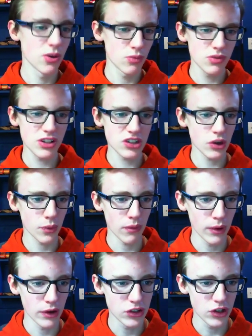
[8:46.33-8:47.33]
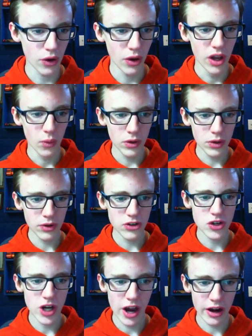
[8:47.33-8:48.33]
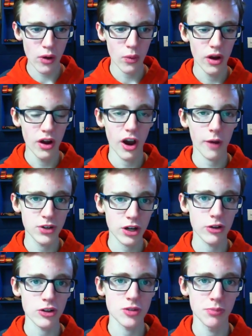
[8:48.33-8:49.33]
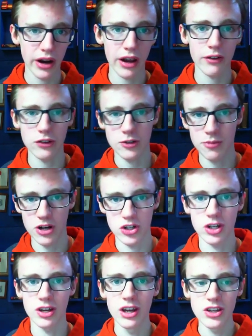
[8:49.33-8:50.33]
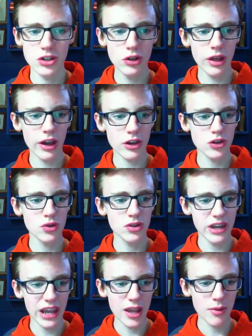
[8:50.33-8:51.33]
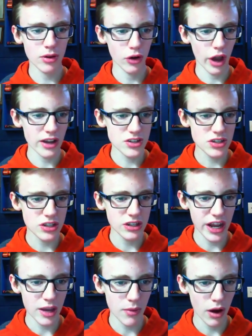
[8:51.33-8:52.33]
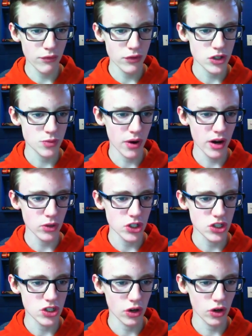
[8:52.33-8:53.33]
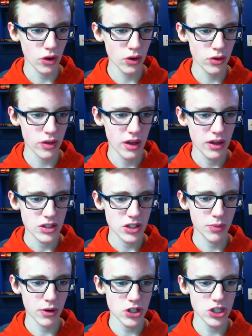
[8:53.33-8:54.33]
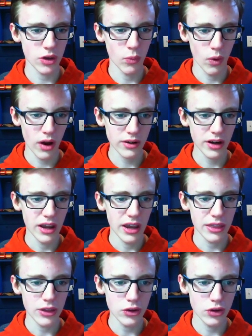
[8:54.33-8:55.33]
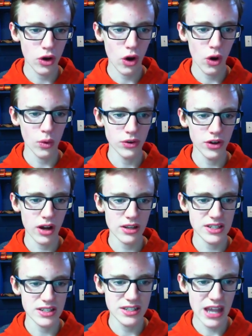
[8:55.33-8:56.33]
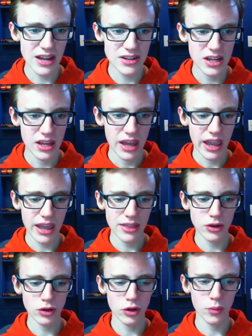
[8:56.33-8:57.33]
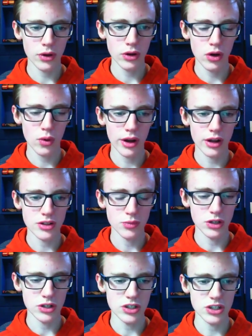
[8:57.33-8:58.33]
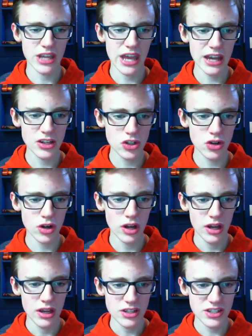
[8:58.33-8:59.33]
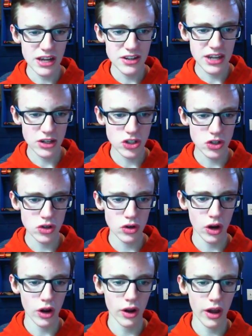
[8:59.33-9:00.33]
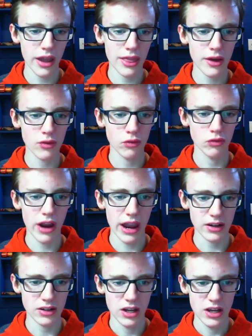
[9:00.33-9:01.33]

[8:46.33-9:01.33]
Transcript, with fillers: That's not what we want to do. We want to cut out a particular sprite out of the sprite sheet. So do that. You name access the name of your sprite, which is Earth Sprite Sheet One, and then you go dot set and they're going to want to go, uh, what is it, texture, set texture, and then rect.